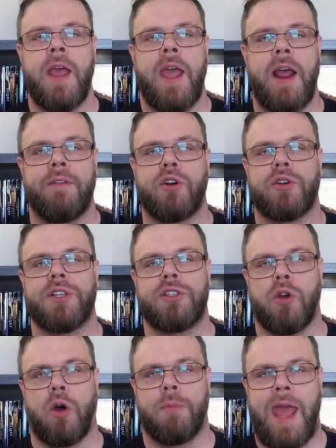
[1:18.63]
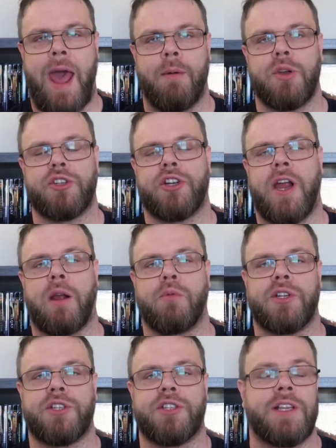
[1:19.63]
And of course the Dolby Atmos track,
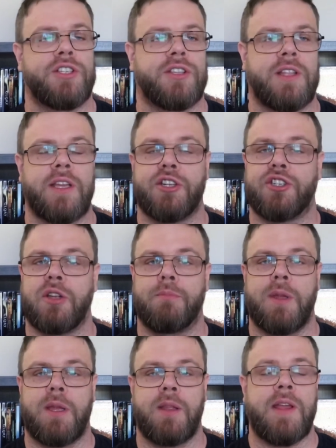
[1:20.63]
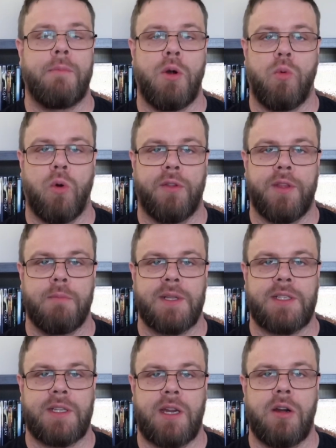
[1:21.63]
which this thing should be demo-worthy
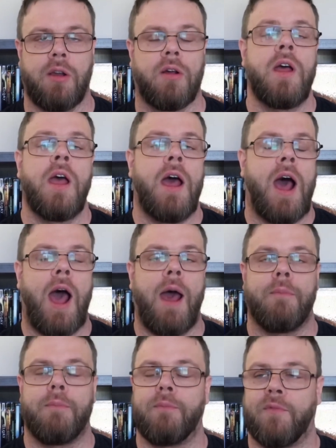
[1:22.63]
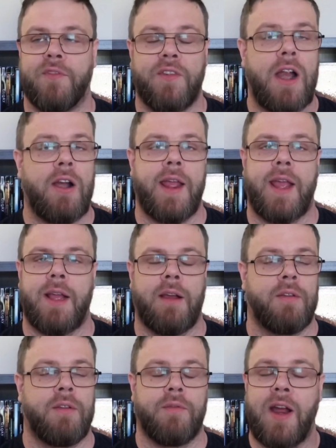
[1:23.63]
material. I'm very,
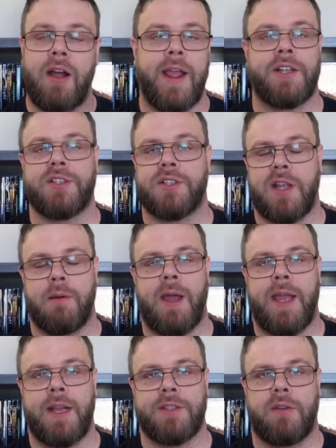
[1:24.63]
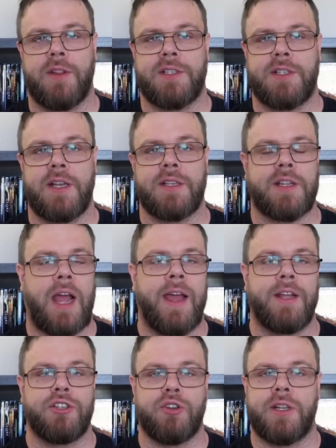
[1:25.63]
uh, very anxious to get my hands on this disc. I
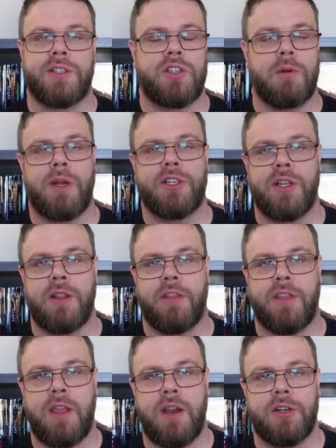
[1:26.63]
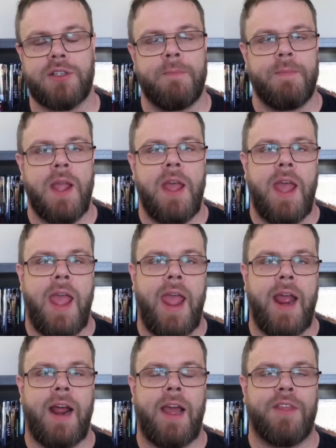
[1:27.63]
enjoyed it so much in the theaters,
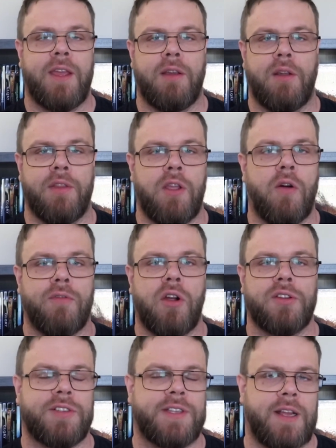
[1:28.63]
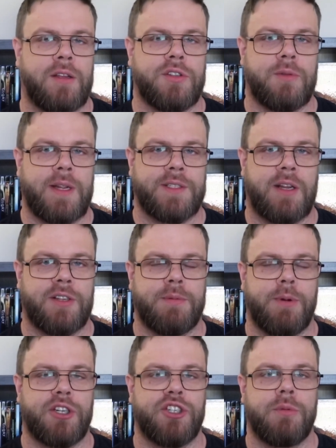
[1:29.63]
and I think the overall sound, surround sound
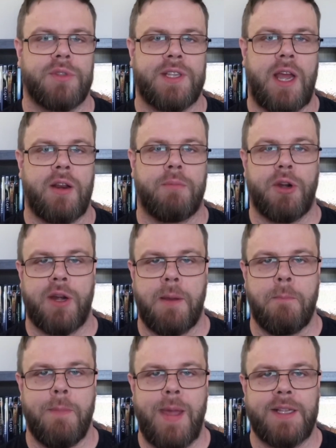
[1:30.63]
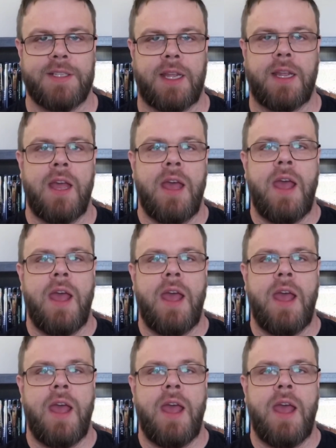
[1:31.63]
experience should sound pretty amazing.